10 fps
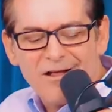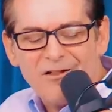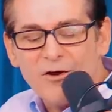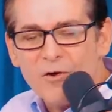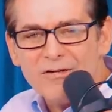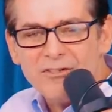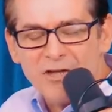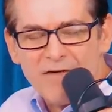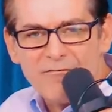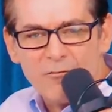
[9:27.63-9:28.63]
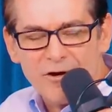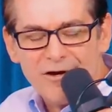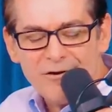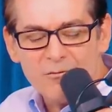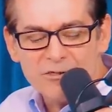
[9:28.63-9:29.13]
Clara
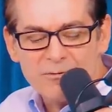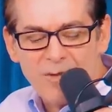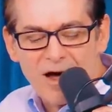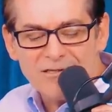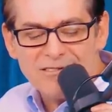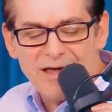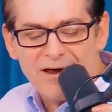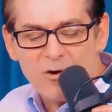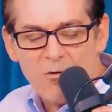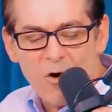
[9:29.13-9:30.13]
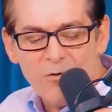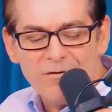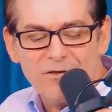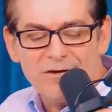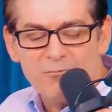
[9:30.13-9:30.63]
Jeffrey responds that, quote,
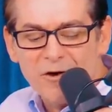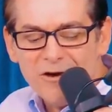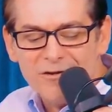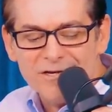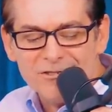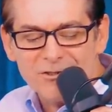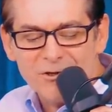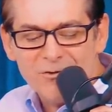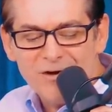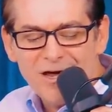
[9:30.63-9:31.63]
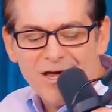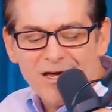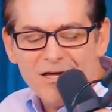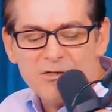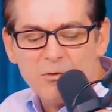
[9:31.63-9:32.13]
the real issue
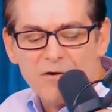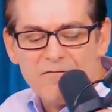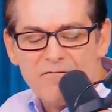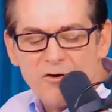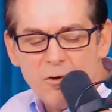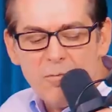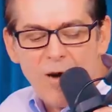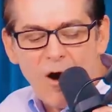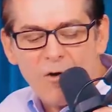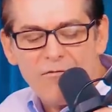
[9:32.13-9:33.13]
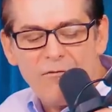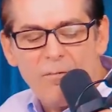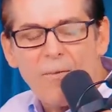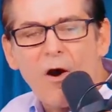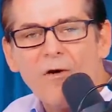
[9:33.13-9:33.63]
is what a few
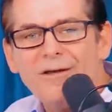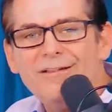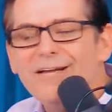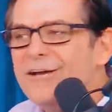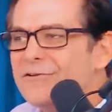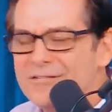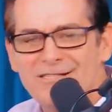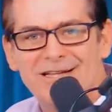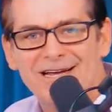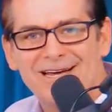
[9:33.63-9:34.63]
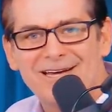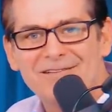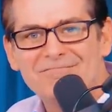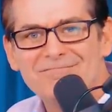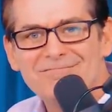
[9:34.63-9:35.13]
powerful party leaders think.